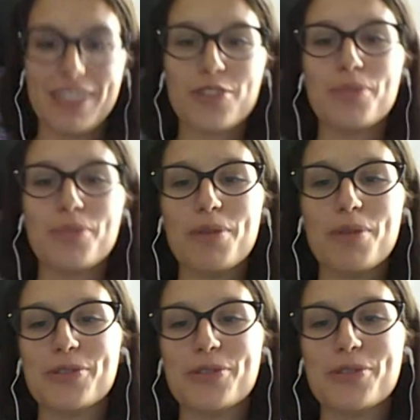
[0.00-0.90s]
the
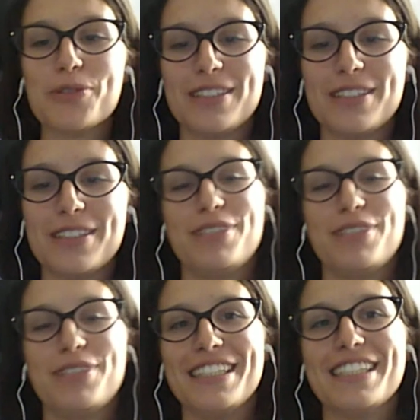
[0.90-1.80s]
problem too. It's
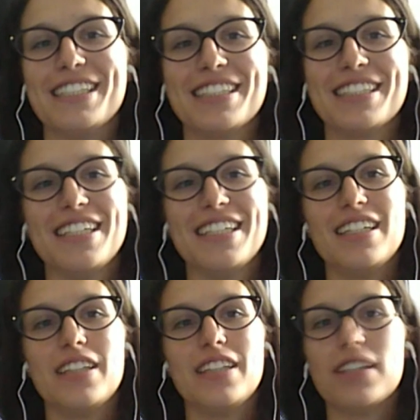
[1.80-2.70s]
pretending
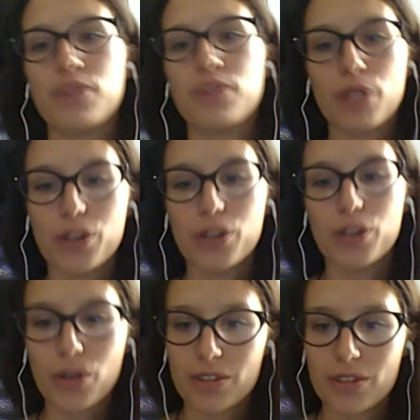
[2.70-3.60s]
that everyone
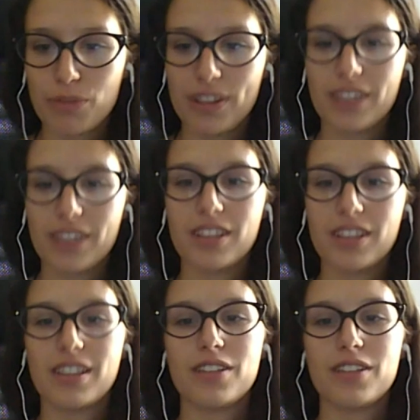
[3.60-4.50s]
knows,
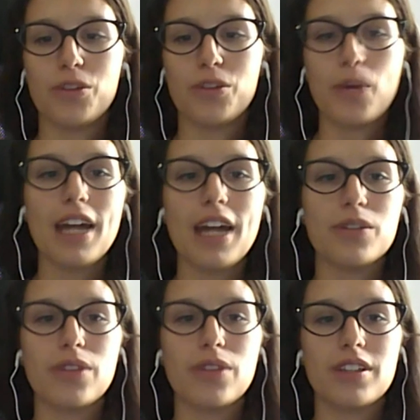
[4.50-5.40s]
pretending that the way I
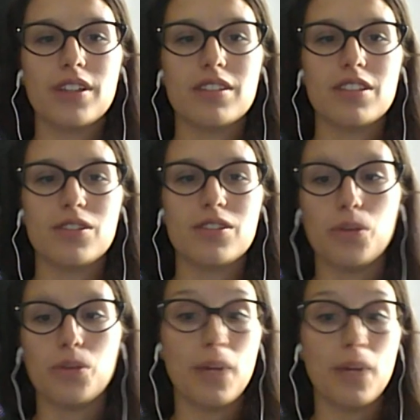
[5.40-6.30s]
do things is
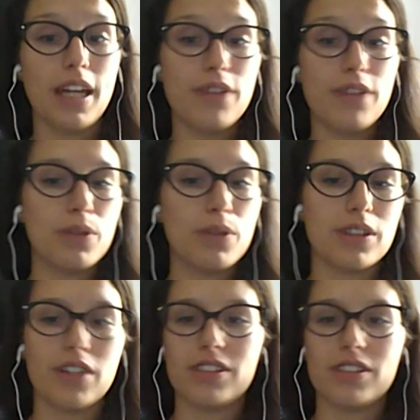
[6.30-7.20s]
the way everyone
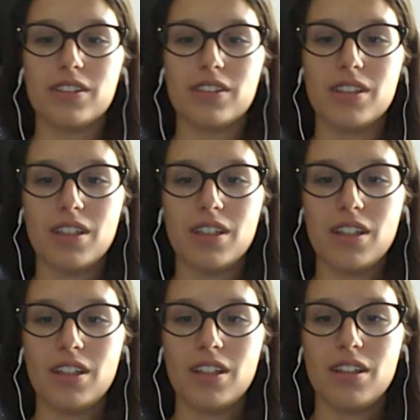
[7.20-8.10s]
does it.
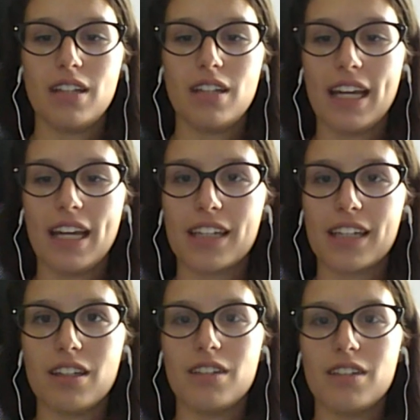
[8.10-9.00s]

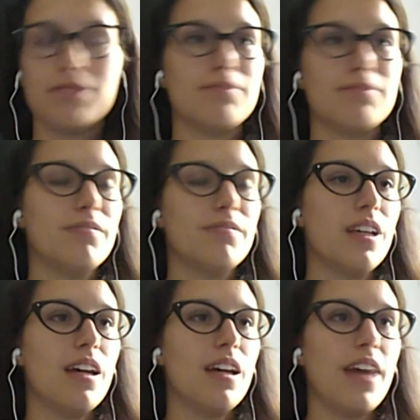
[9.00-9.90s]
Like,
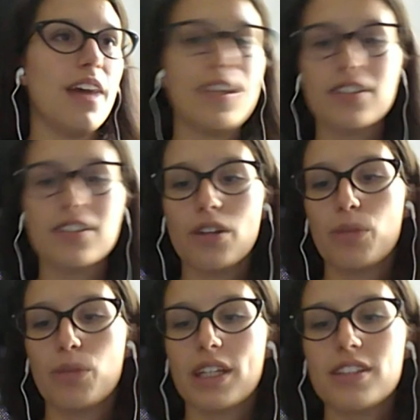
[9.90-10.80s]
I think
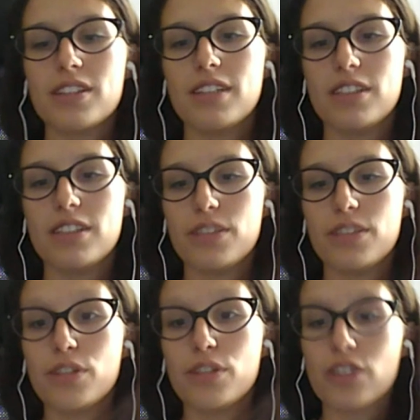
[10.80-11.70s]
we can see it in
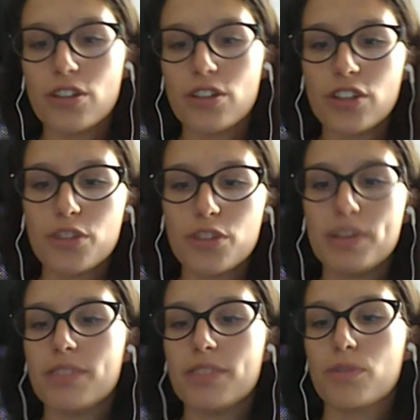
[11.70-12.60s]
different cultures,
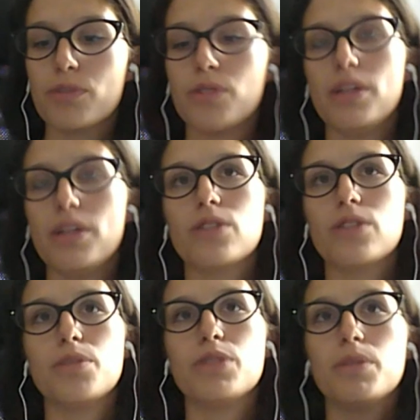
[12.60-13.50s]
but it could be also
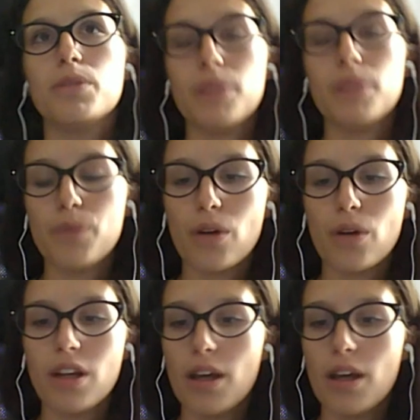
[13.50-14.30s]
between people.